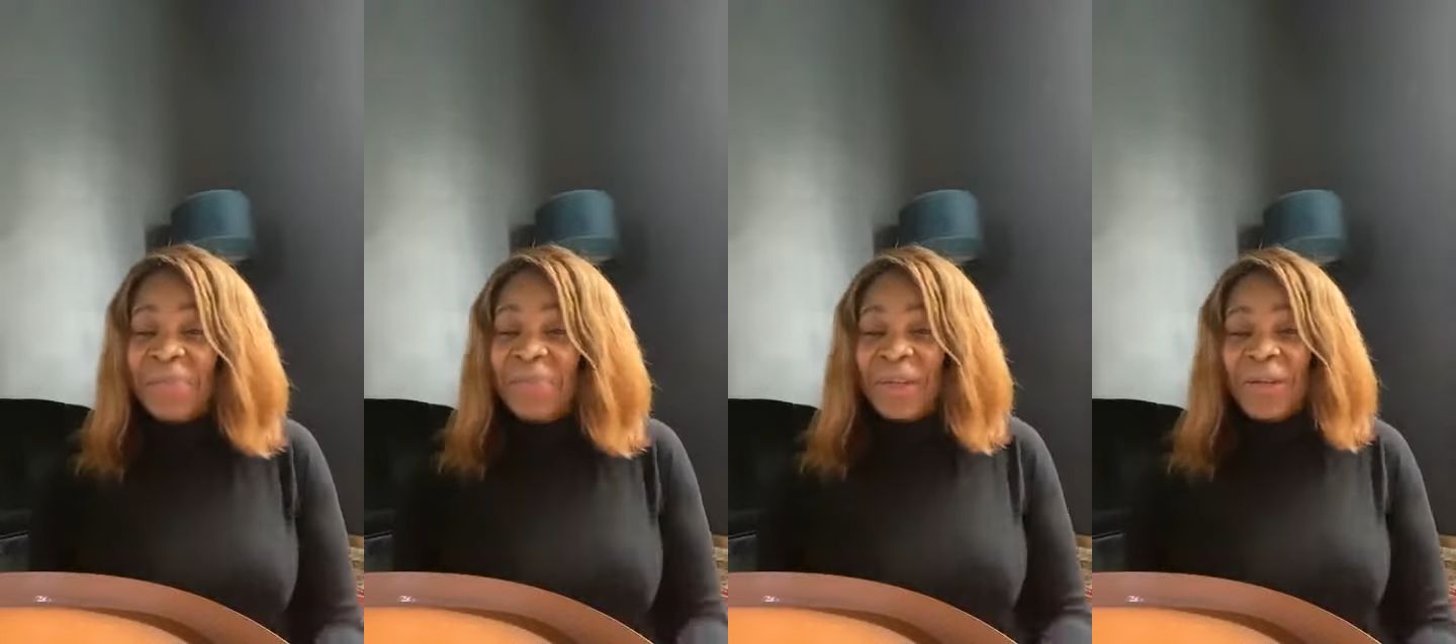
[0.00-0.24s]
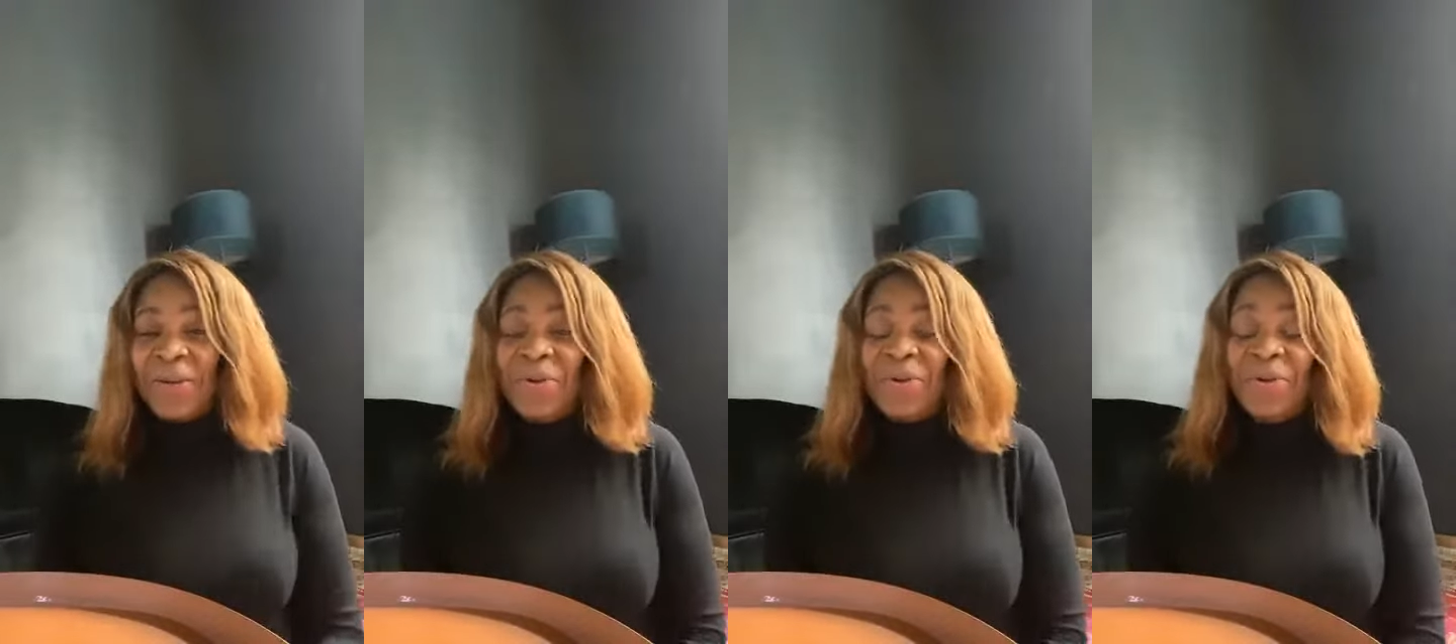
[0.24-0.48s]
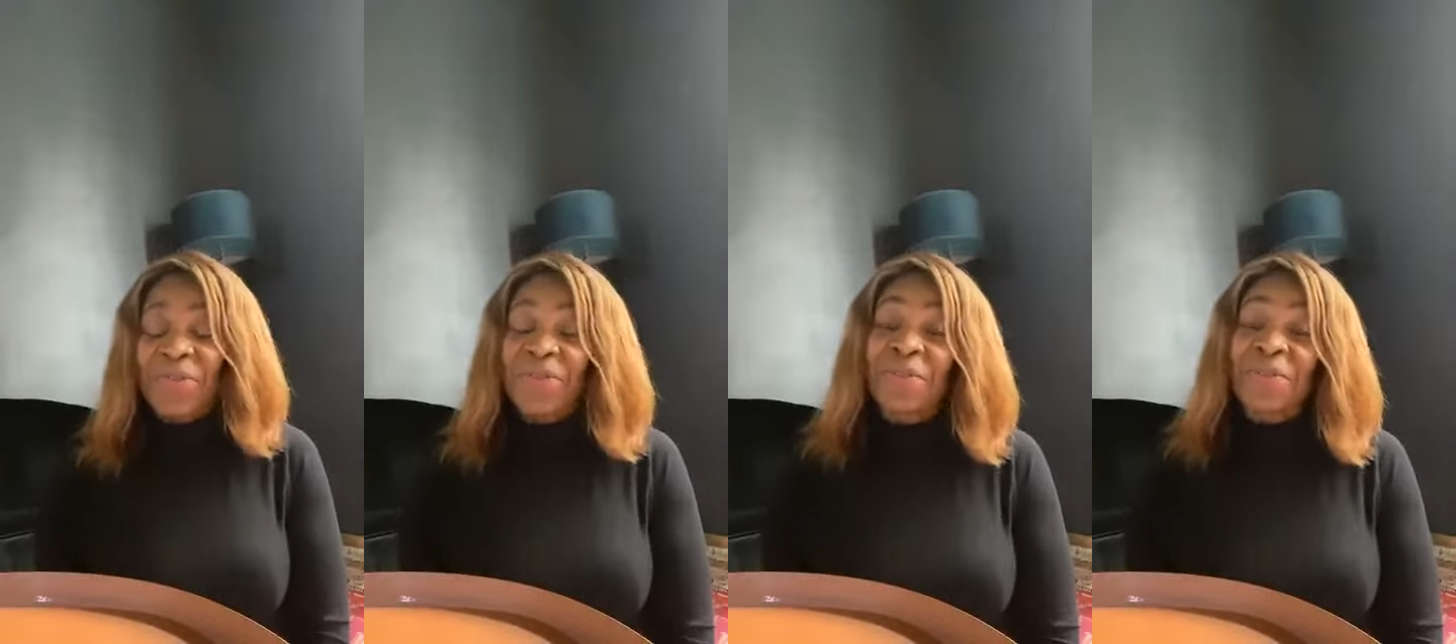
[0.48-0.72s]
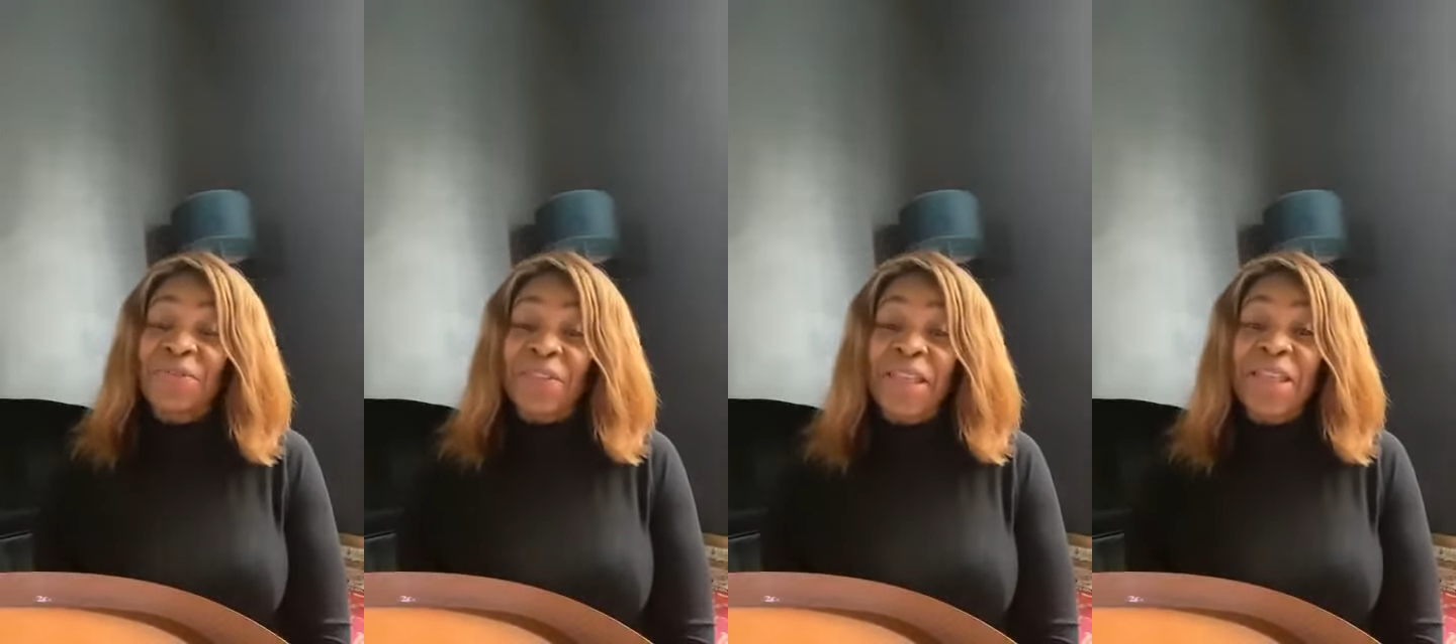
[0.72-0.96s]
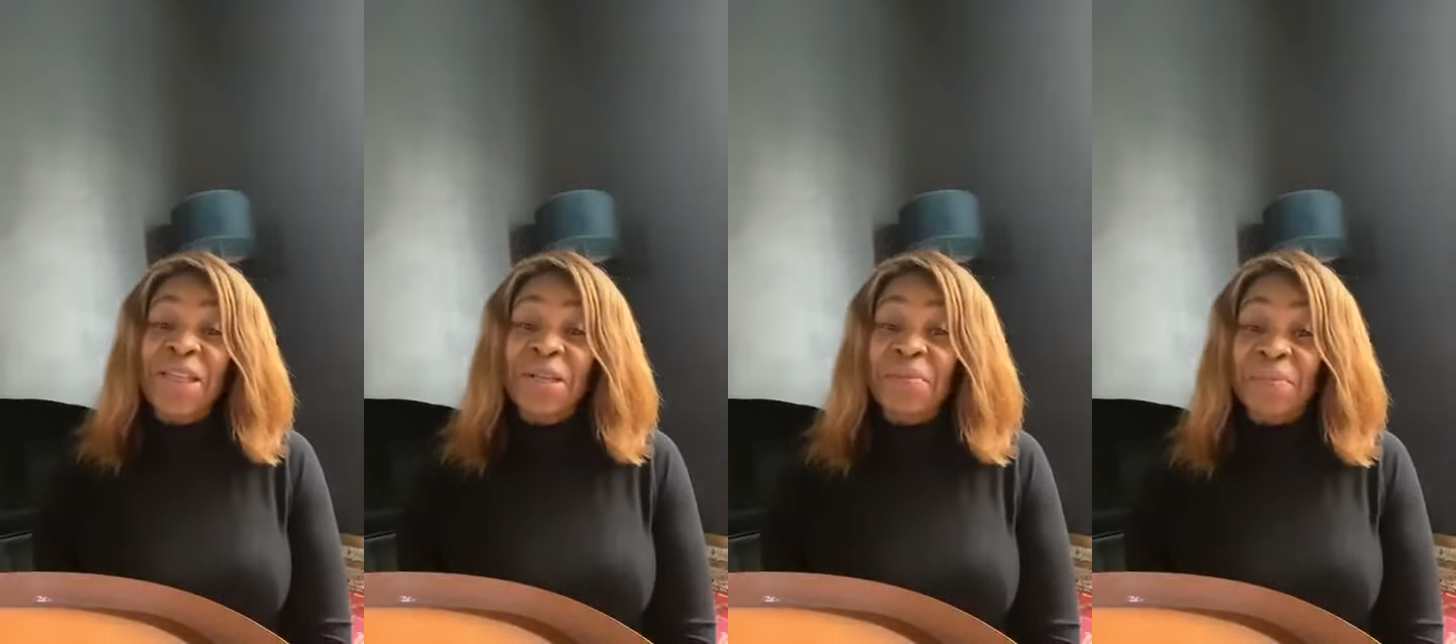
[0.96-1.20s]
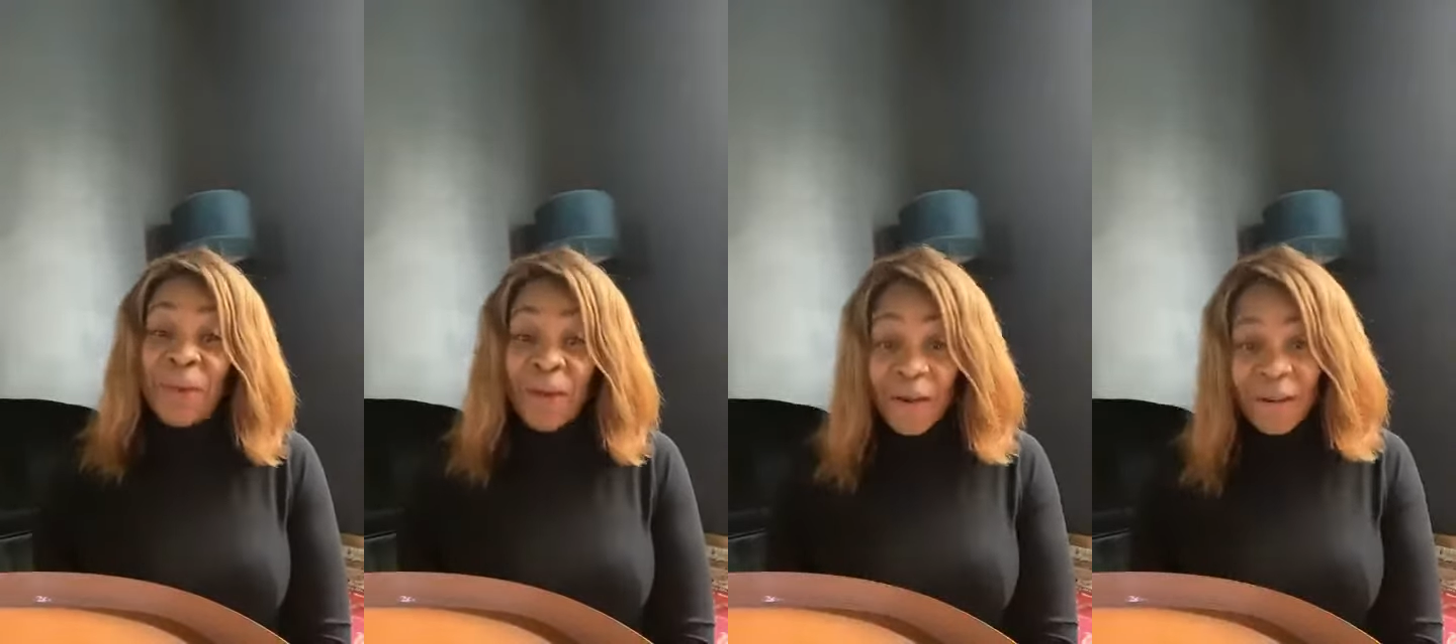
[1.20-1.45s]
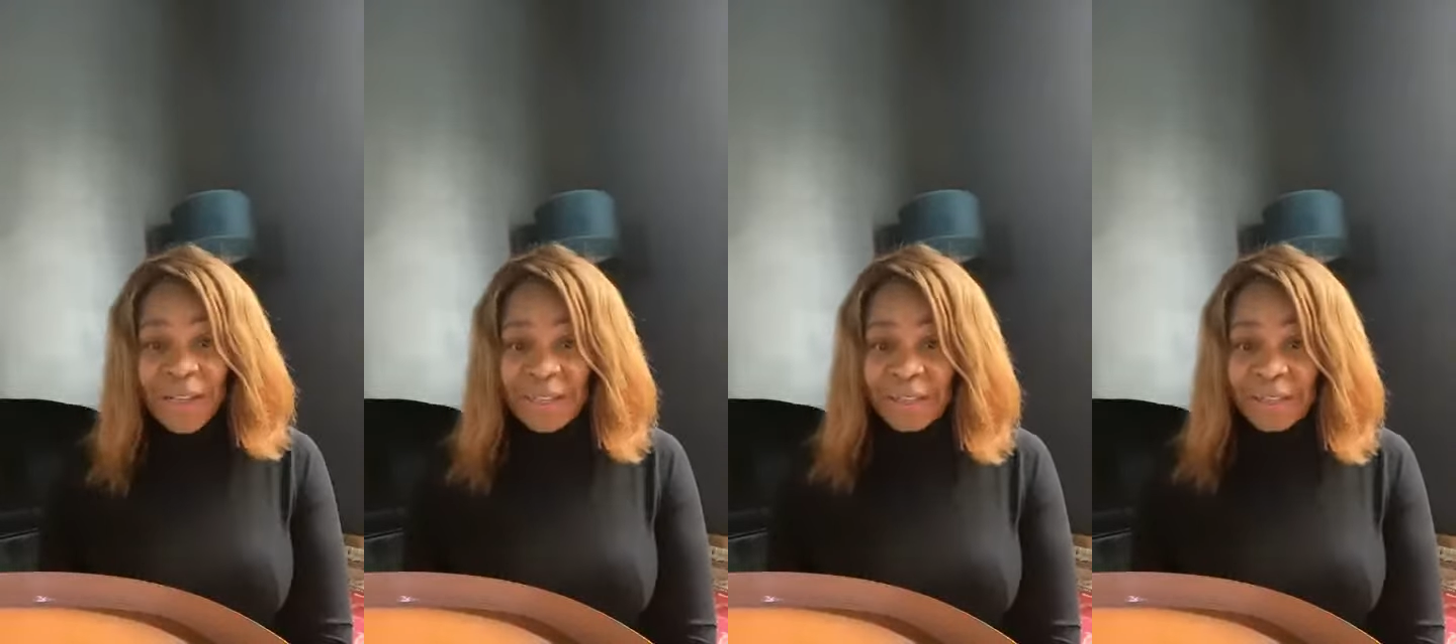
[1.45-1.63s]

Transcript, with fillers: because you've taken part